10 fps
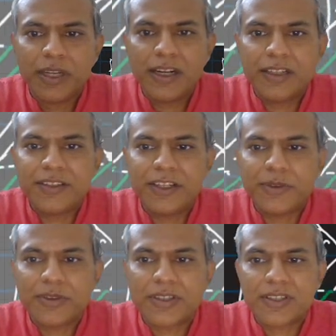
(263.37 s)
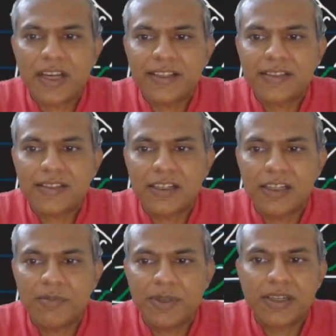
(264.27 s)
big let's reduce the size a
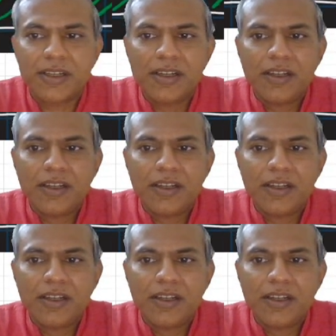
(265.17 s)
little bit